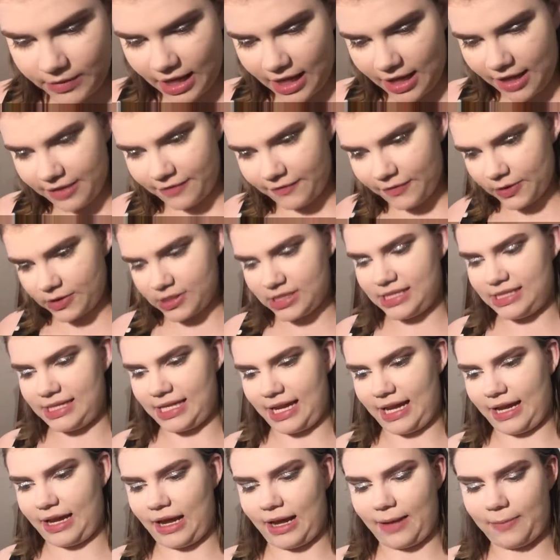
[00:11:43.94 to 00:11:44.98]
The first
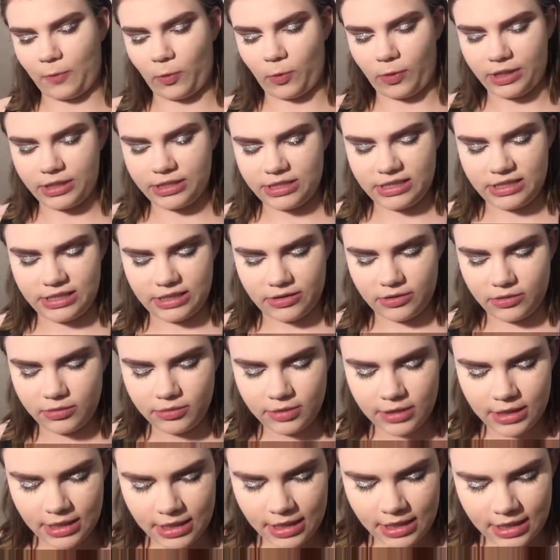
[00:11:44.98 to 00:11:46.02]
thing I'm going to do